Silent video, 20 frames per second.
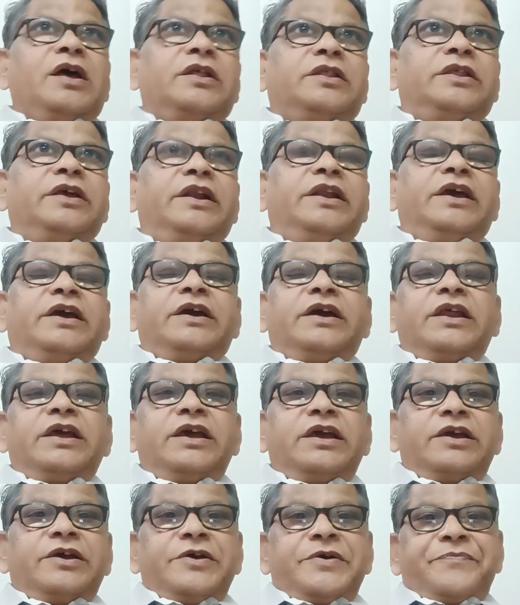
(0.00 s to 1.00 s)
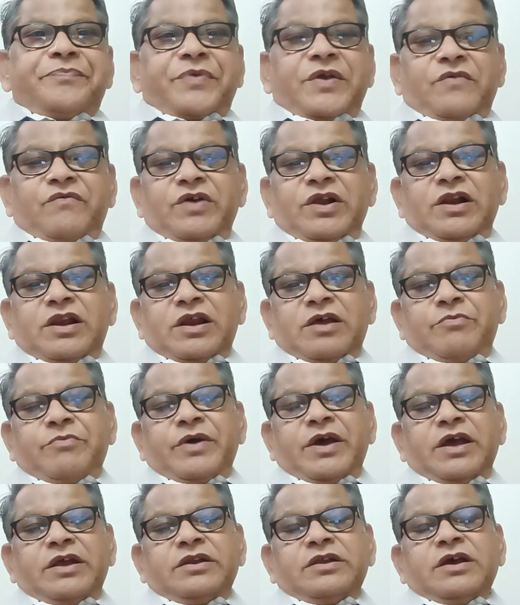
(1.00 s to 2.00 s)
the degree will
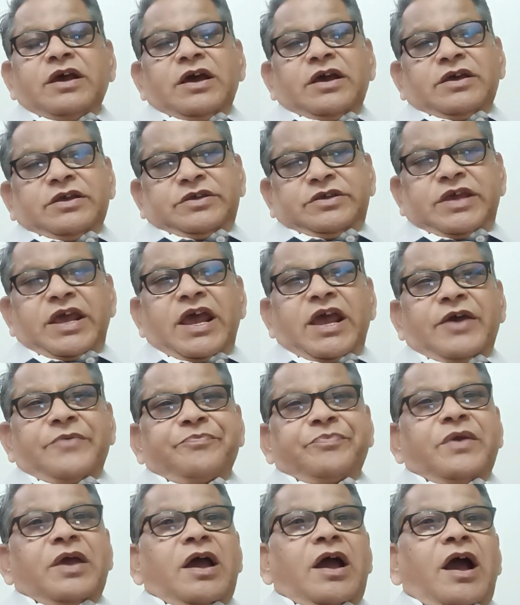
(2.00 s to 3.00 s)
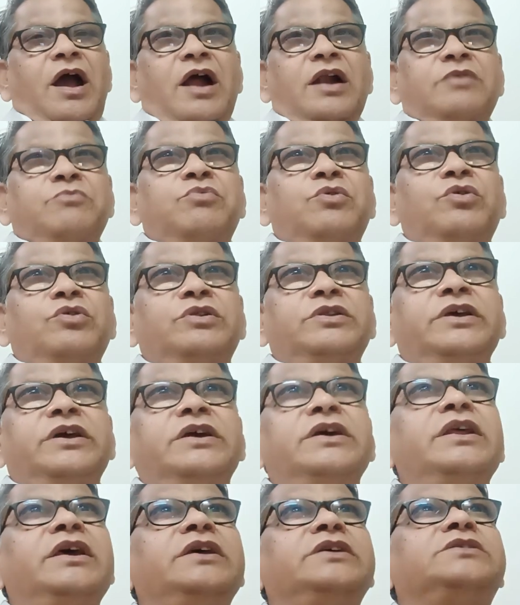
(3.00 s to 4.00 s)
remain same, and both
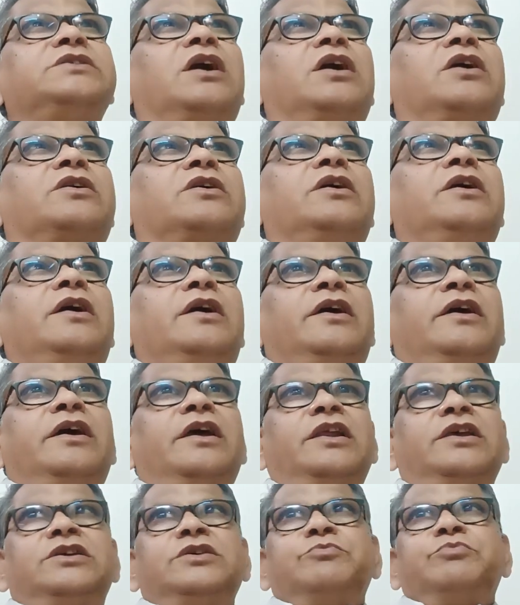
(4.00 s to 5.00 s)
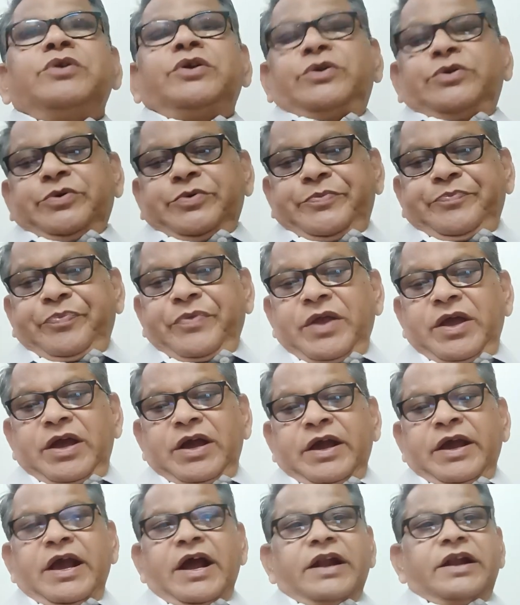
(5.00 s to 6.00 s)
degrees are eligible to
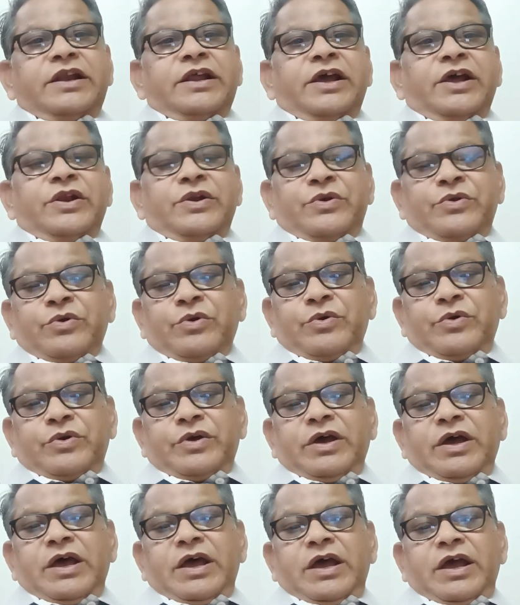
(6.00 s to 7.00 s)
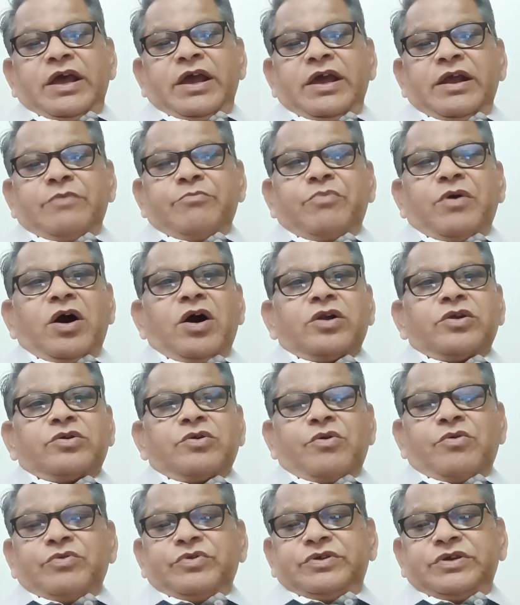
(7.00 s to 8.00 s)
get enrolled in bar
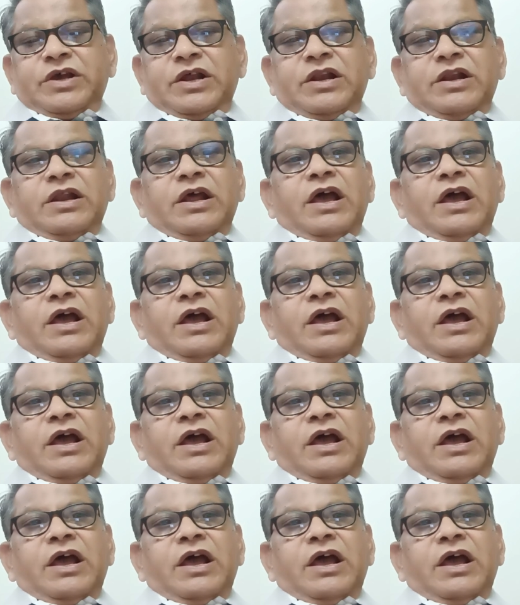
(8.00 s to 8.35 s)
council